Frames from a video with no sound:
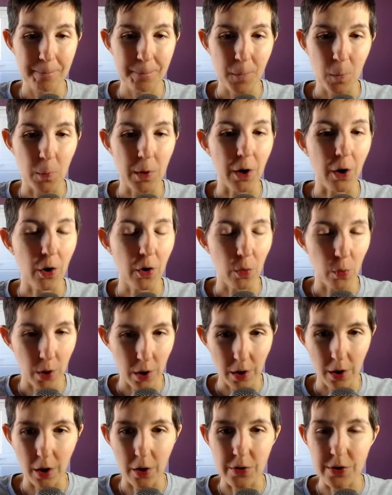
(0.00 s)
We are
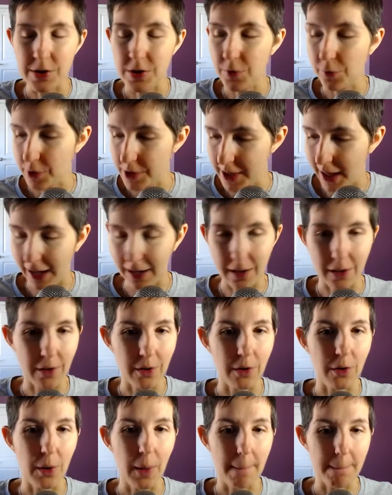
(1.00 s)
career coaches for
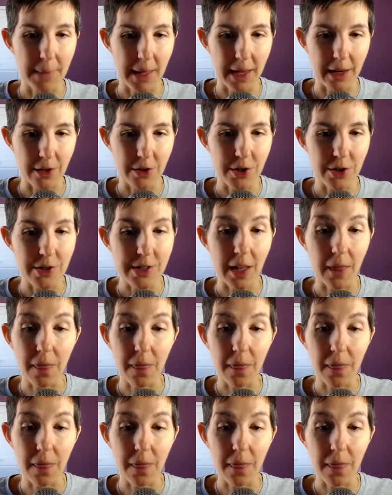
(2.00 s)
technical managers.